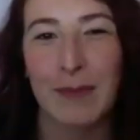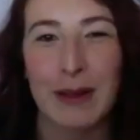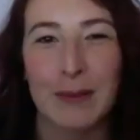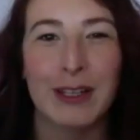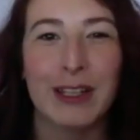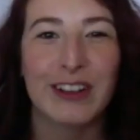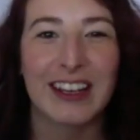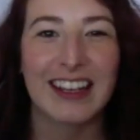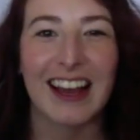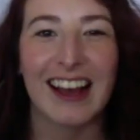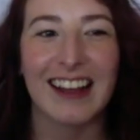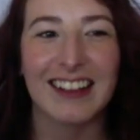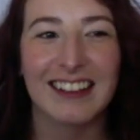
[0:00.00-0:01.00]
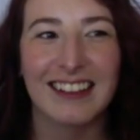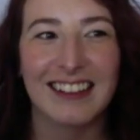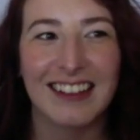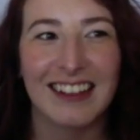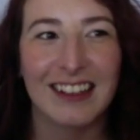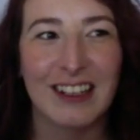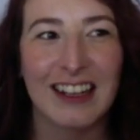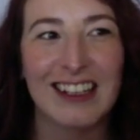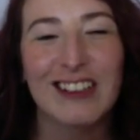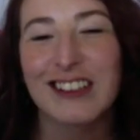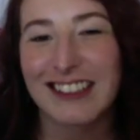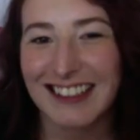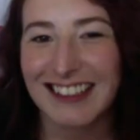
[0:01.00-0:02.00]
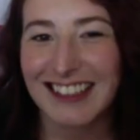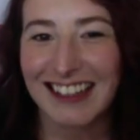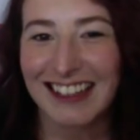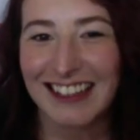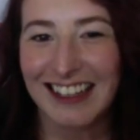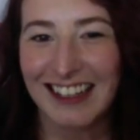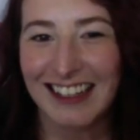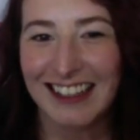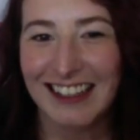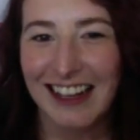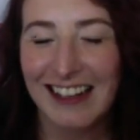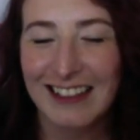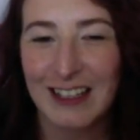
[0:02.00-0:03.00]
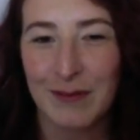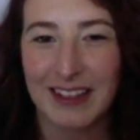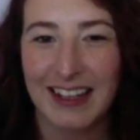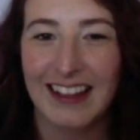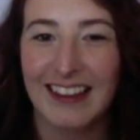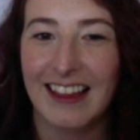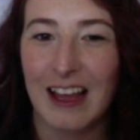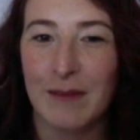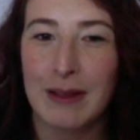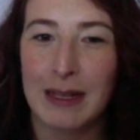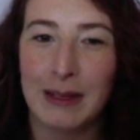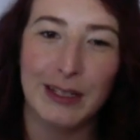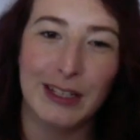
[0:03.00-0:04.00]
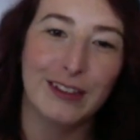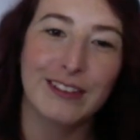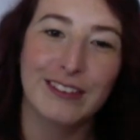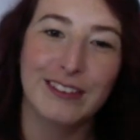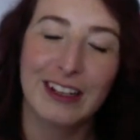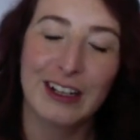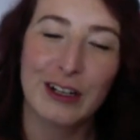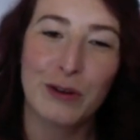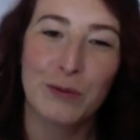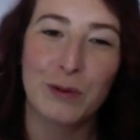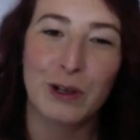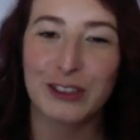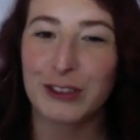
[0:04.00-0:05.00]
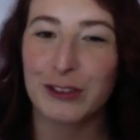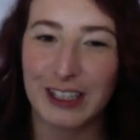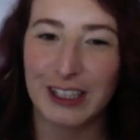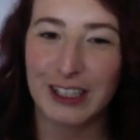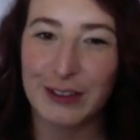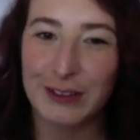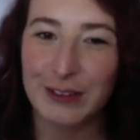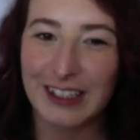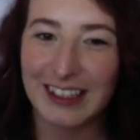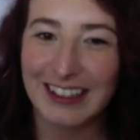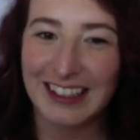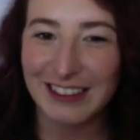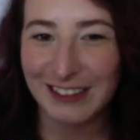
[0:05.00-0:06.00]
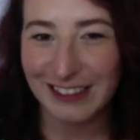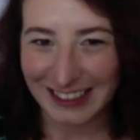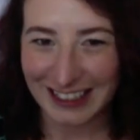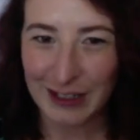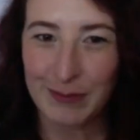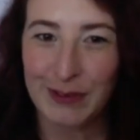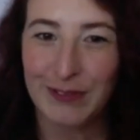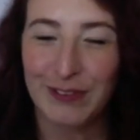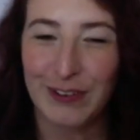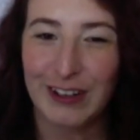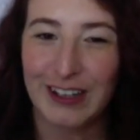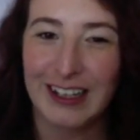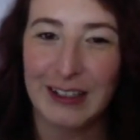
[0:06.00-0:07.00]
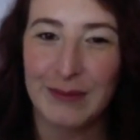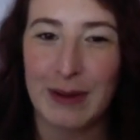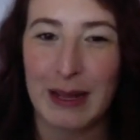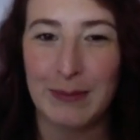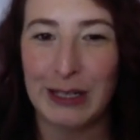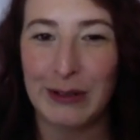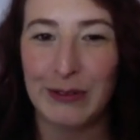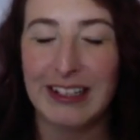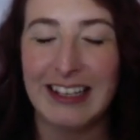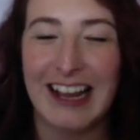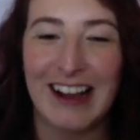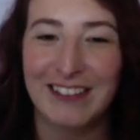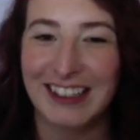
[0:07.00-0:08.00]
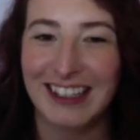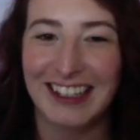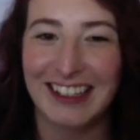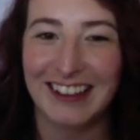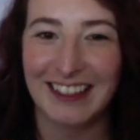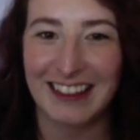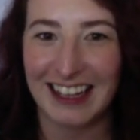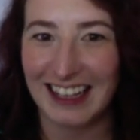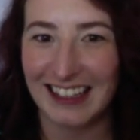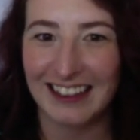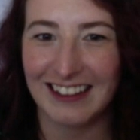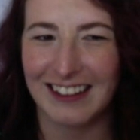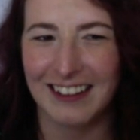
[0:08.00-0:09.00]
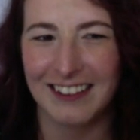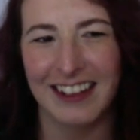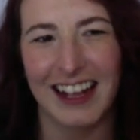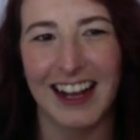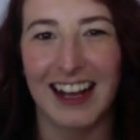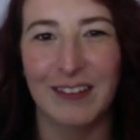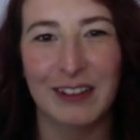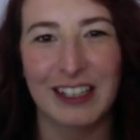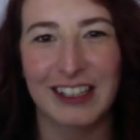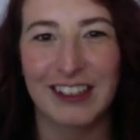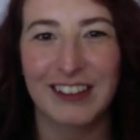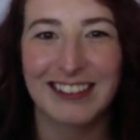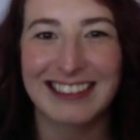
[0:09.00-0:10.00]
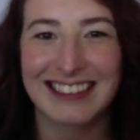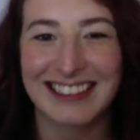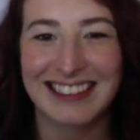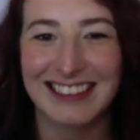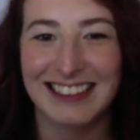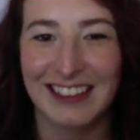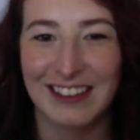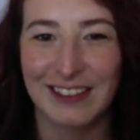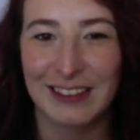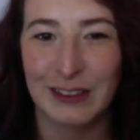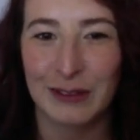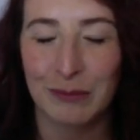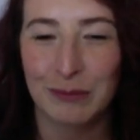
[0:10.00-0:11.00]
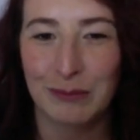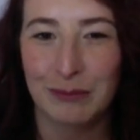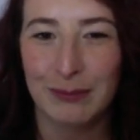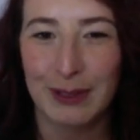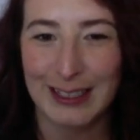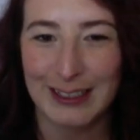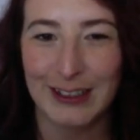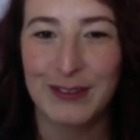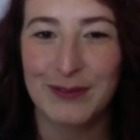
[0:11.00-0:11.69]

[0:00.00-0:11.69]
maybe you can get interested in something that maybe you weren't sure if you were interested in before. Right. Maybe you would never think, oh yeah, I'm going to go listen to some banjo